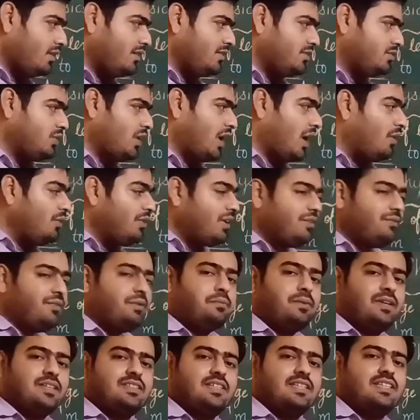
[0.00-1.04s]
So how can we
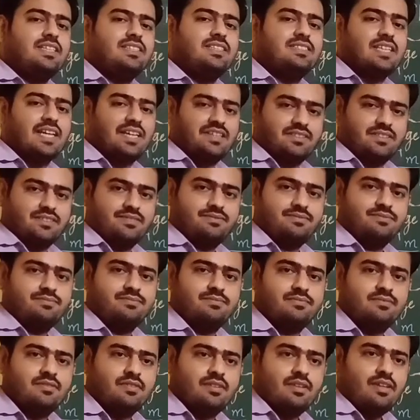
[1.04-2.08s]
measure this size?
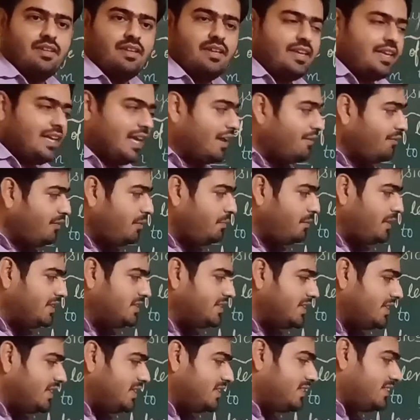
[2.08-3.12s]
Can we
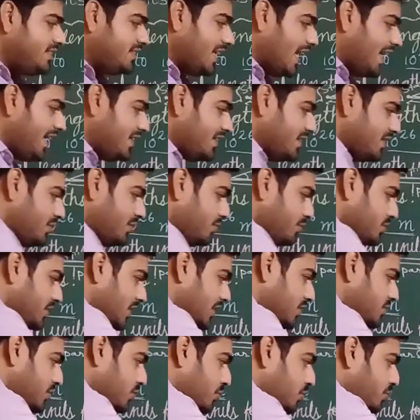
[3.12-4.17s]
measure this size
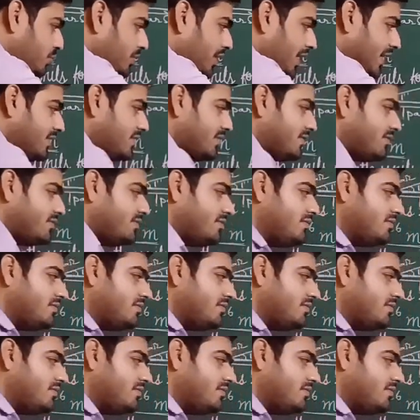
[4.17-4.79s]
using screw gauge?